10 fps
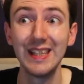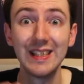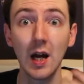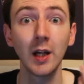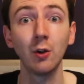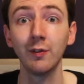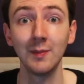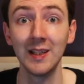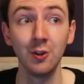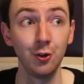design of
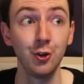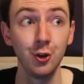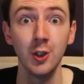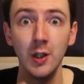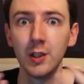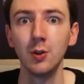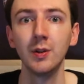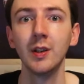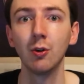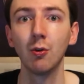him is
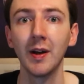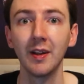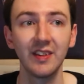genuinely great. I